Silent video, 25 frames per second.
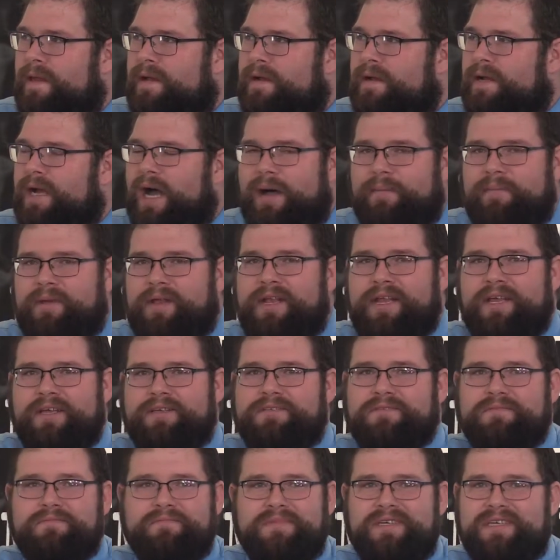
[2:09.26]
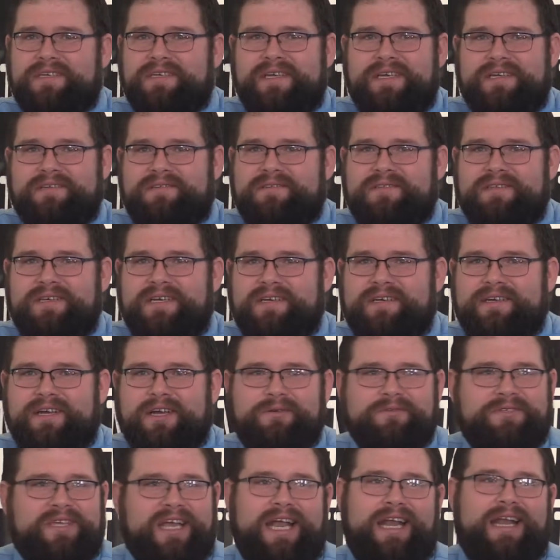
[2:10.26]
Communism is it
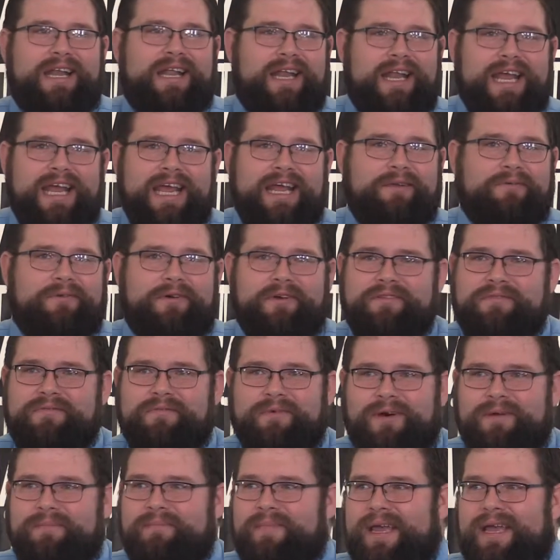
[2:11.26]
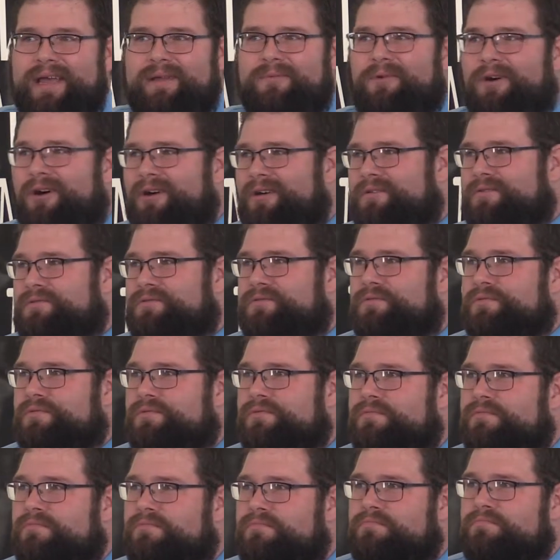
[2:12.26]
goes hand in hand with what man wants.
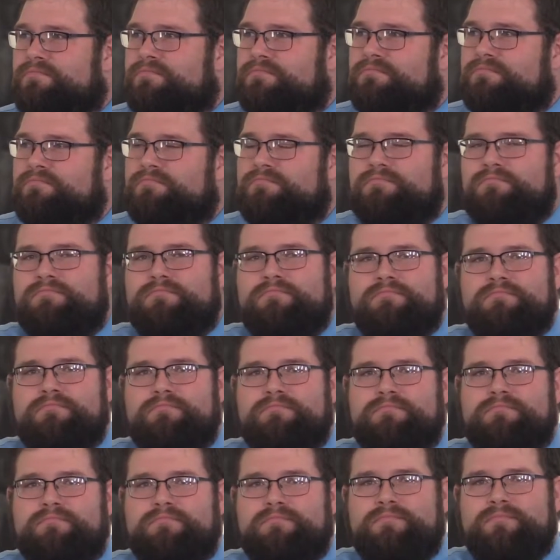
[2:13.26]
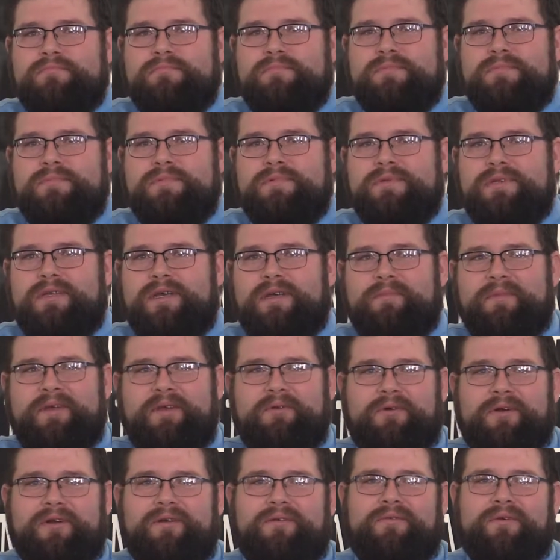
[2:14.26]
Yes, sir, brother. I
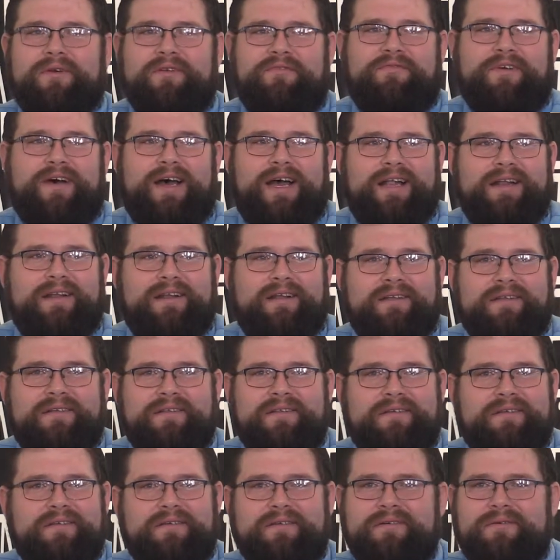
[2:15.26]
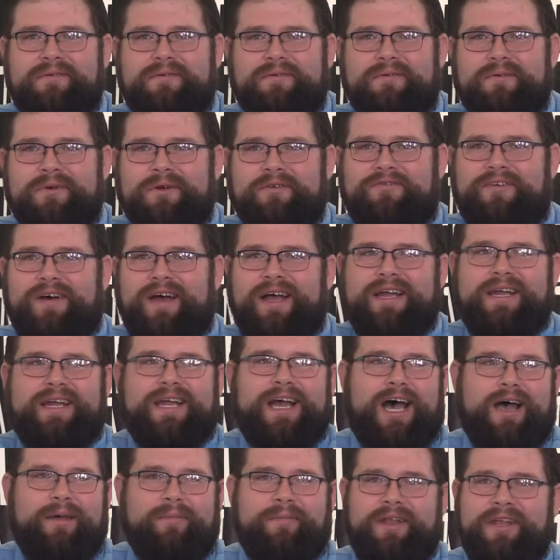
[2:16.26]
mean, we're, we're fighting we're fighting
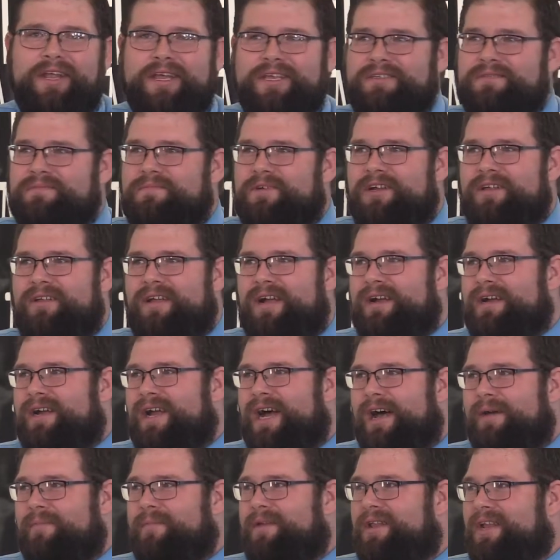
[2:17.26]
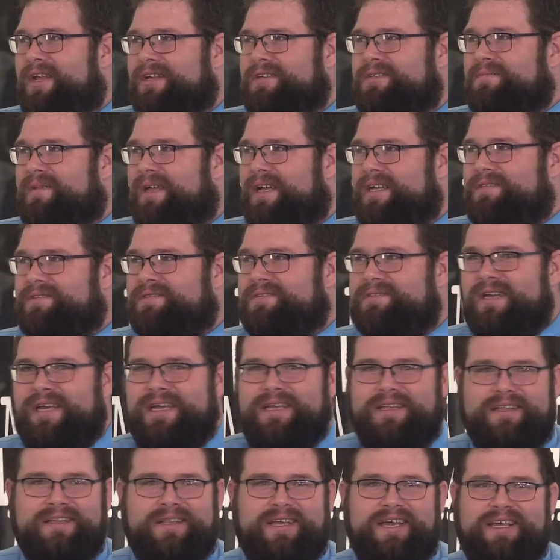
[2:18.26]
communism, brother. Communism that's
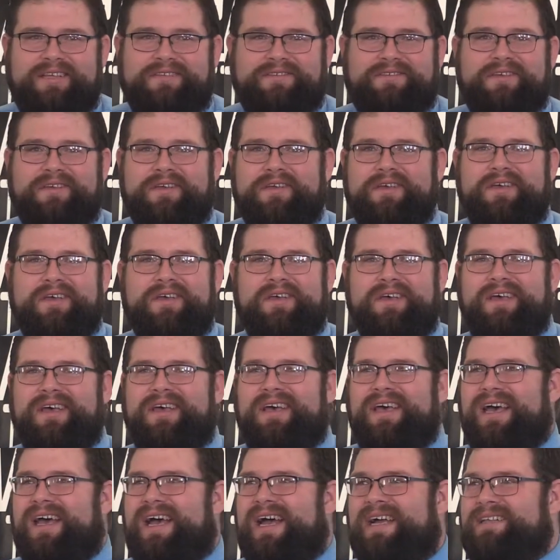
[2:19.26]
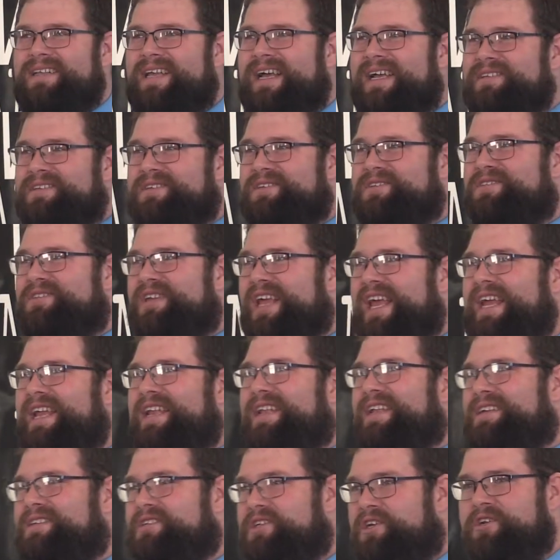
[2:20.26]
that, that's that, that's a
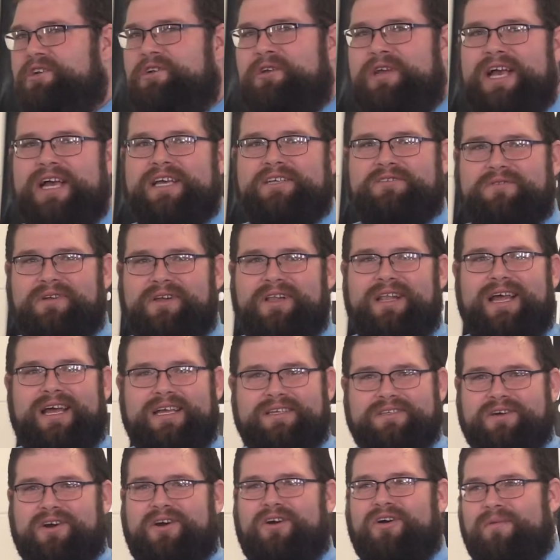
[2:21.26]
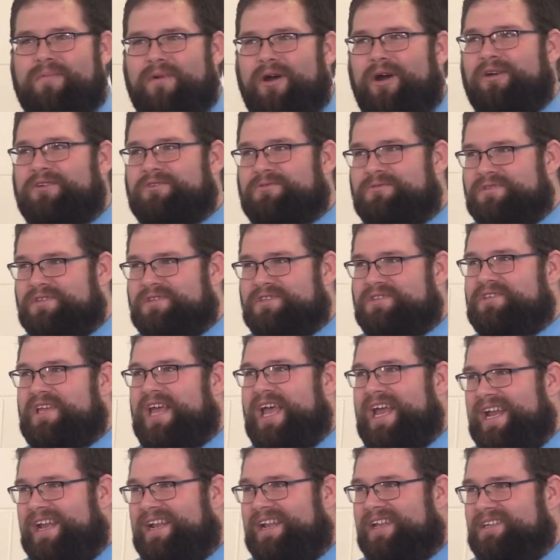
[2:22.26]
Satanist. You, you, guys realize Karl Marx is a
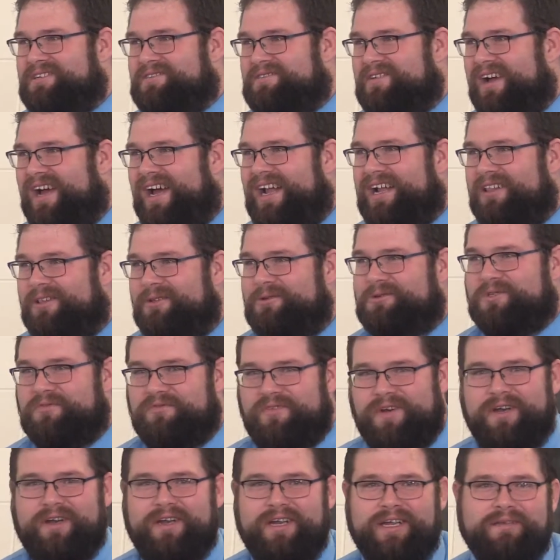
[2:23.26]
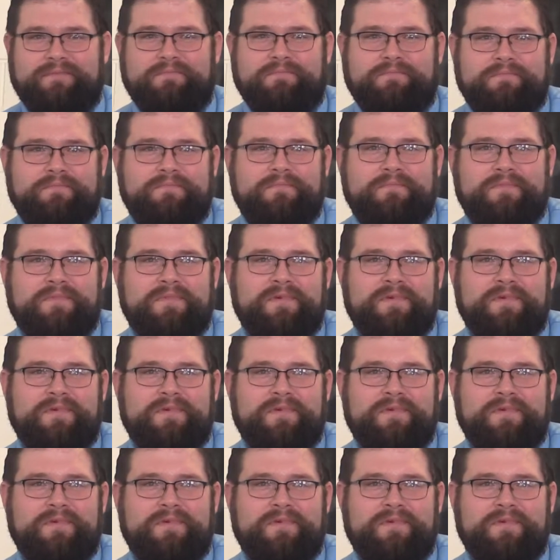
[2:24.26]
Satanist, right? A Luciferian.